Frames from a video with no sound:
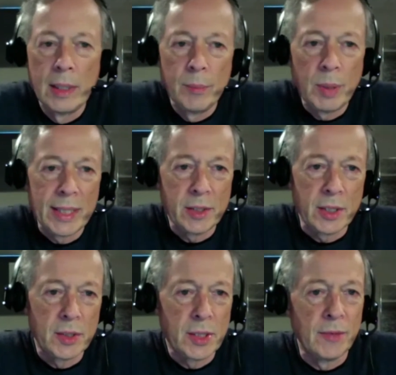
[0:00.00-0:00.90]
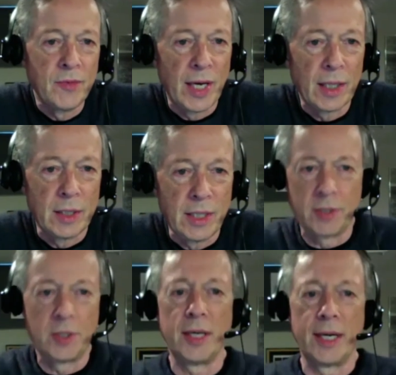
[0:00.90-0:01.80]
places. In fact,
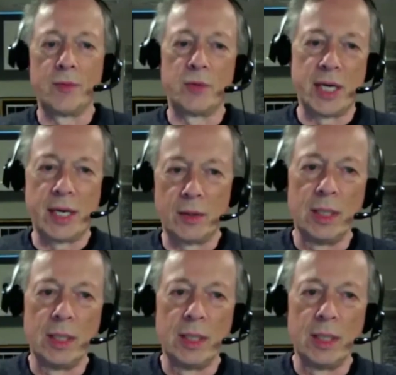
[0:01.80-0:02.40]
yesterday I was out